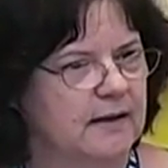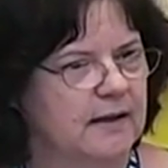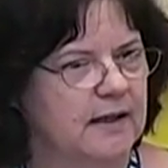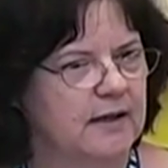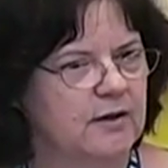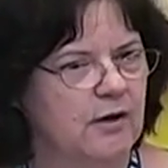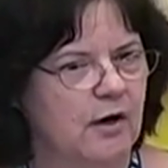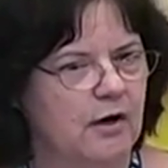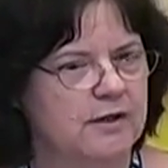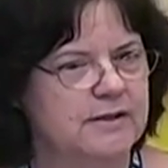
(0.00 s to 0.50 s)

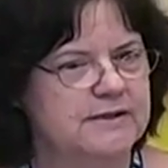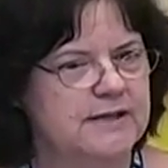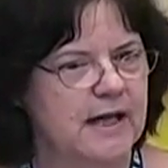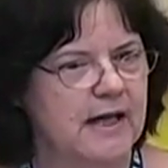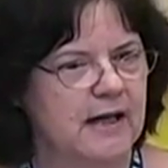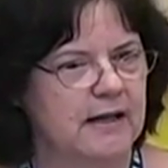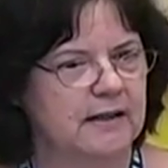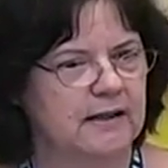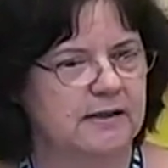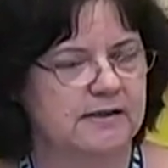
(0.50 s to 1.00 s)
And
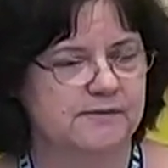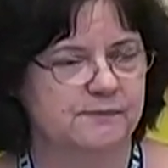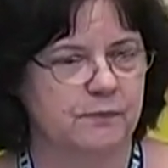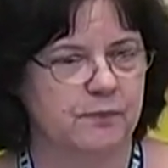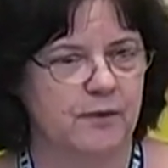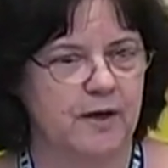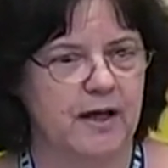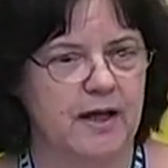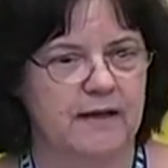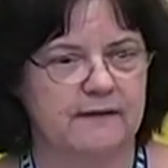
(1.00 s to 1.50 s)
hardtack is
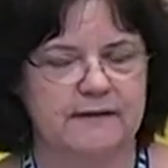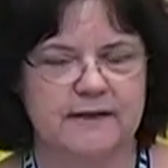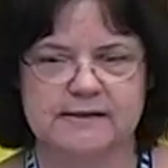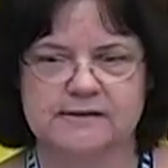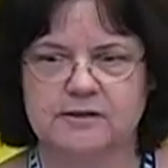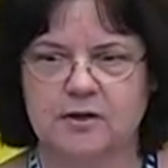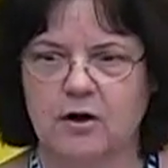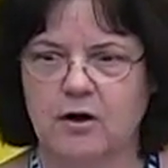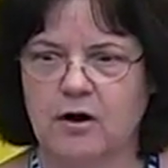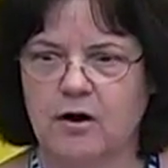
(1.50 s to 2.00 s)
bread
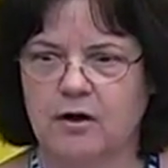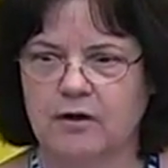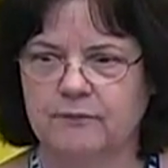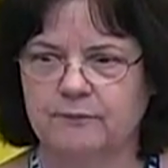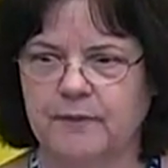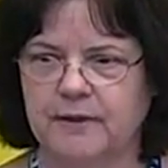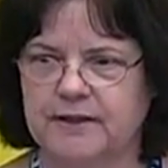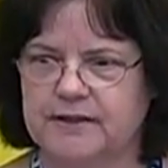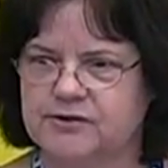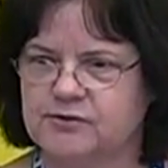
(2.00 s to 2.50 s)
that's hard,
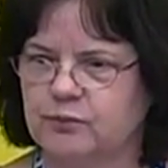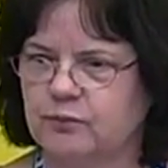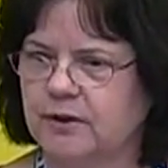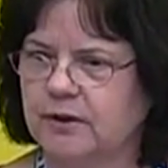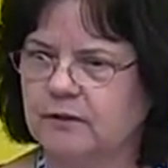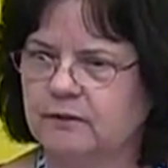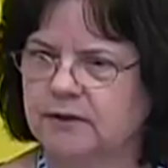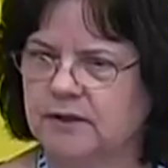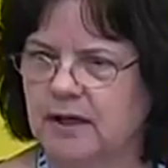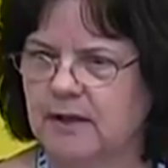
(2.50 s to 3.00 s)
but it's
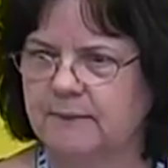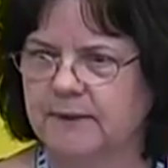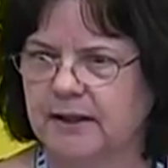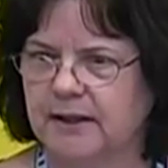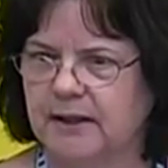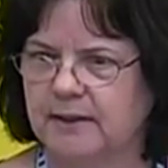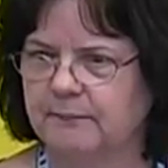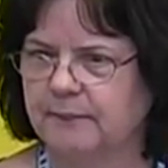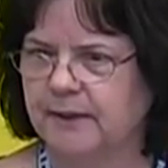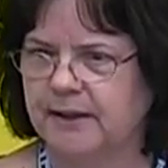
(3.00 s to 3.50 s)
real yummy,
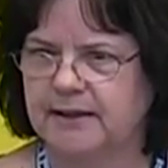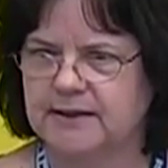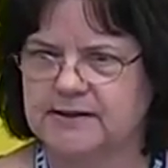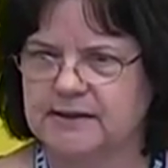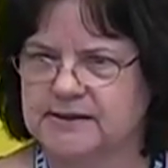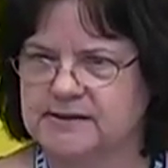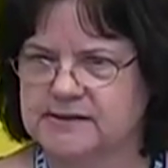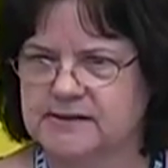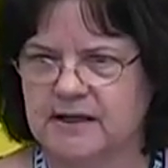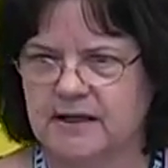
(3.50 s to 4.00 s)
but it
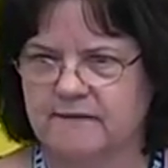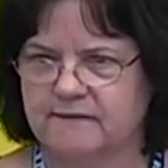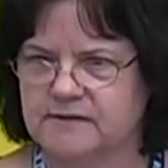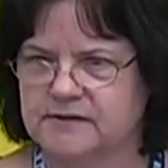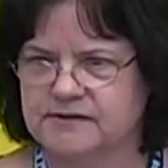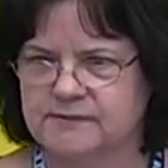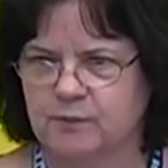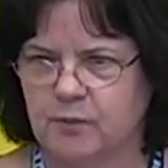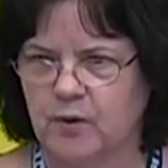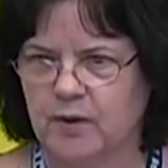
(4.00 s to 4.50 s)
doesn't ever
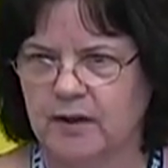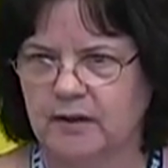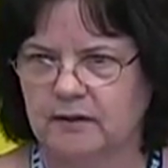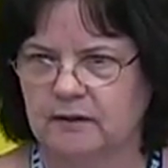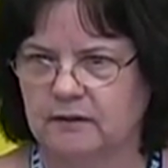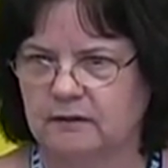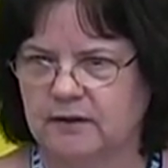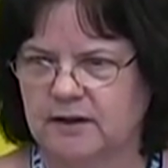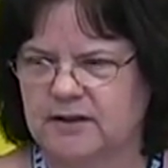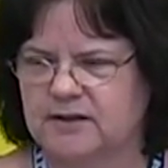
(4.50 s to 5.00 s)
spoil
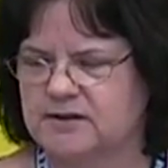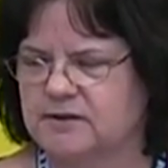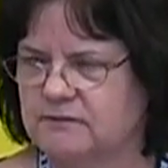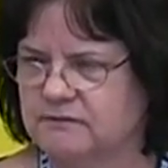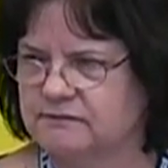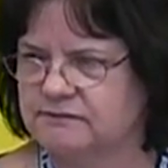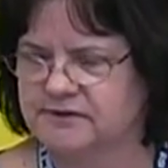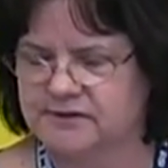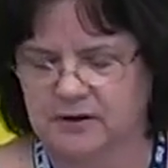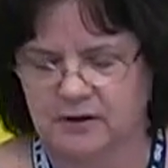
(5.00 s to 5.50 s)
or get too
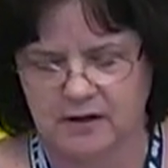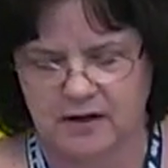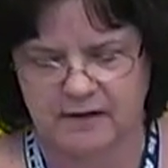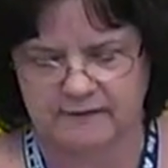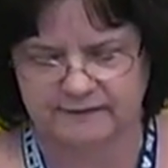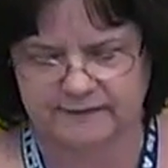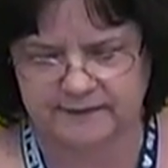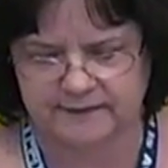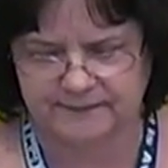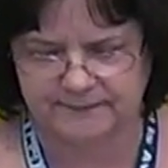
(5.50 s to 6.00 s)

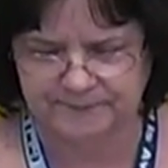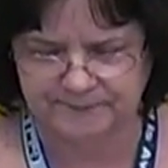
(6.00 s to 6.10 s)
soft.